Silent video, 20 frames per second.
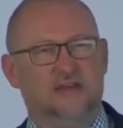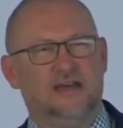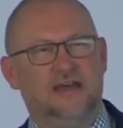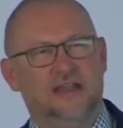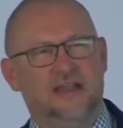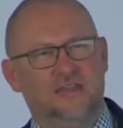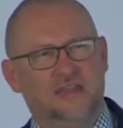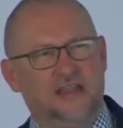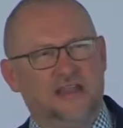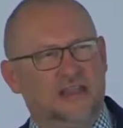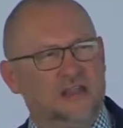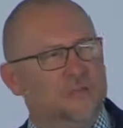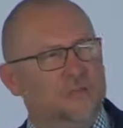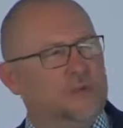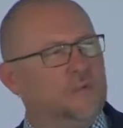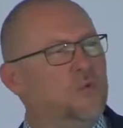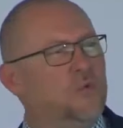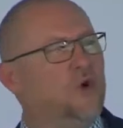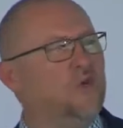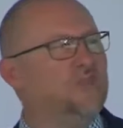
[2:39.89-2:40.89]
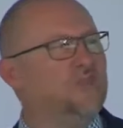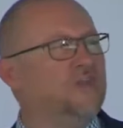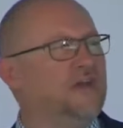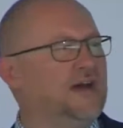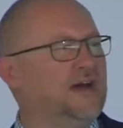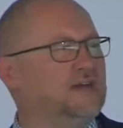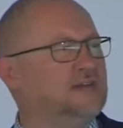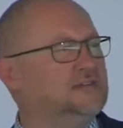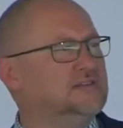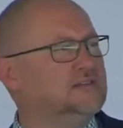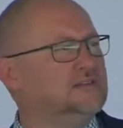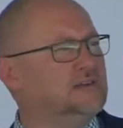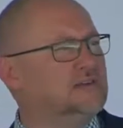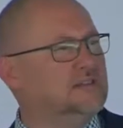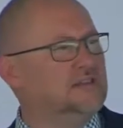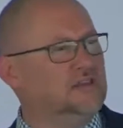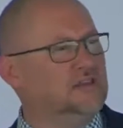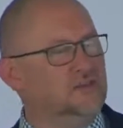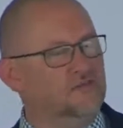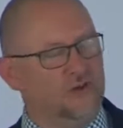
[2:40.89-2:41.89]
And I think a little bit more than that.
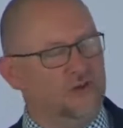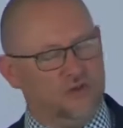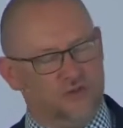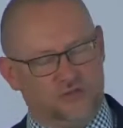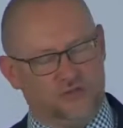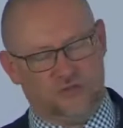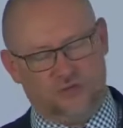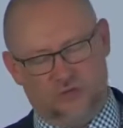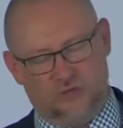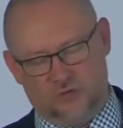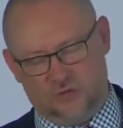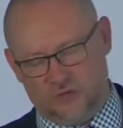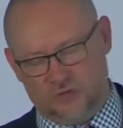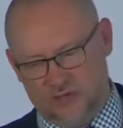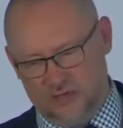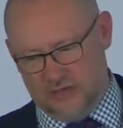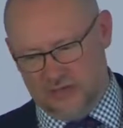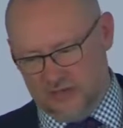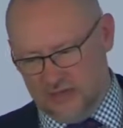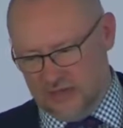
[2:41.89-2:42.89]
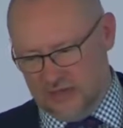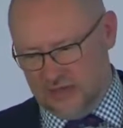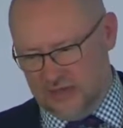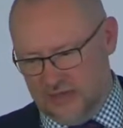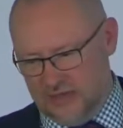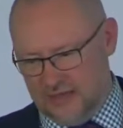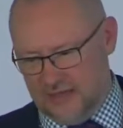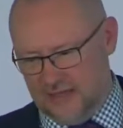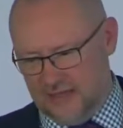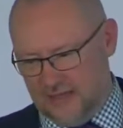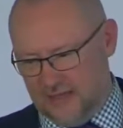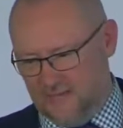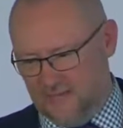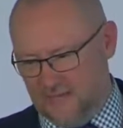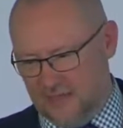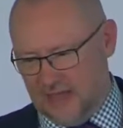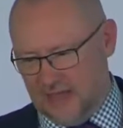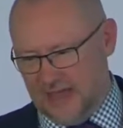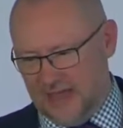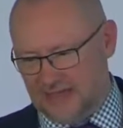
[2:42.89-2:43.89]
I think you've also
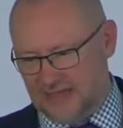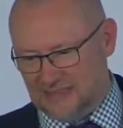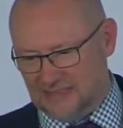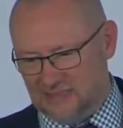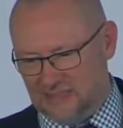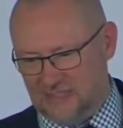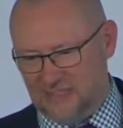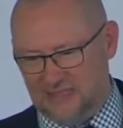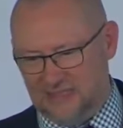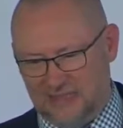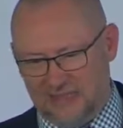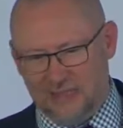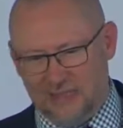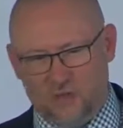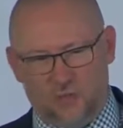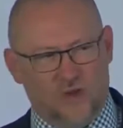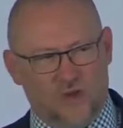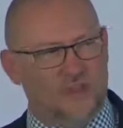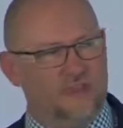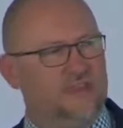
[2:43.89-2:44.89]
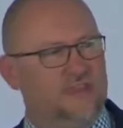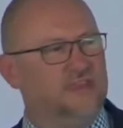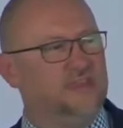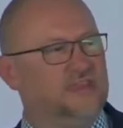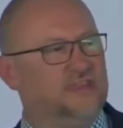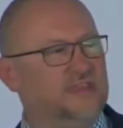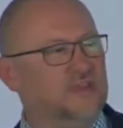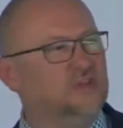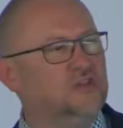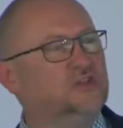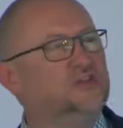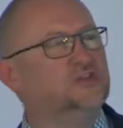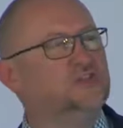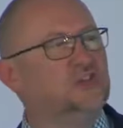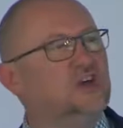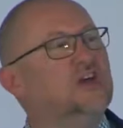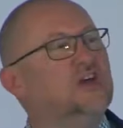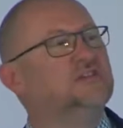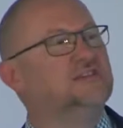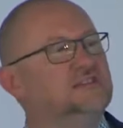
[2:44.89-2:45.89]
had to deal with the
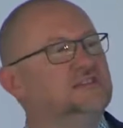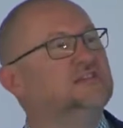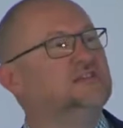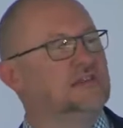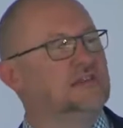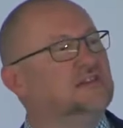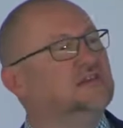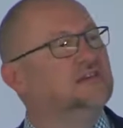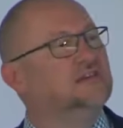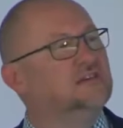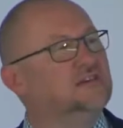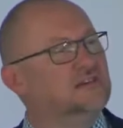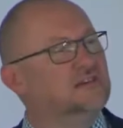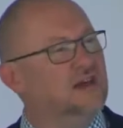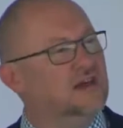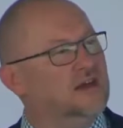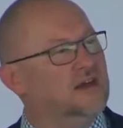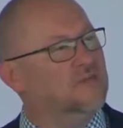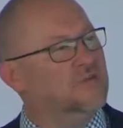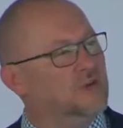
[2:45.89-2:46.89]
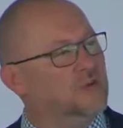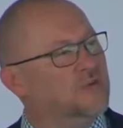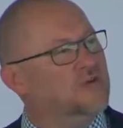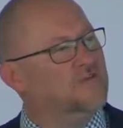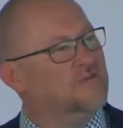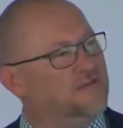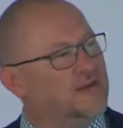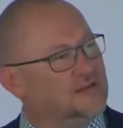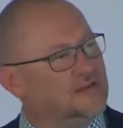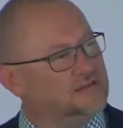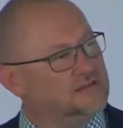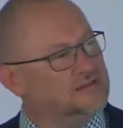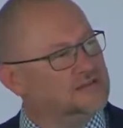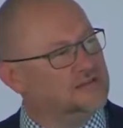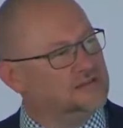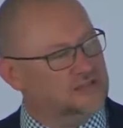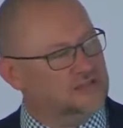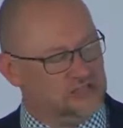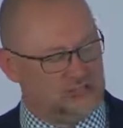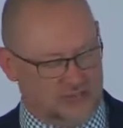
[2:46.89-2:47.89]
uncertainty that we've
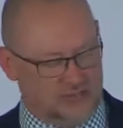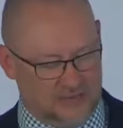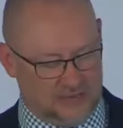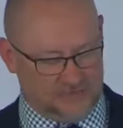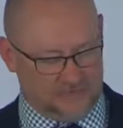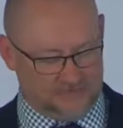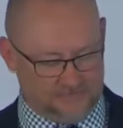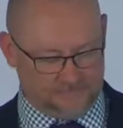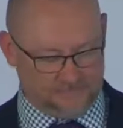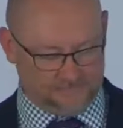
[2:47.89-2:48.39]
felt this year.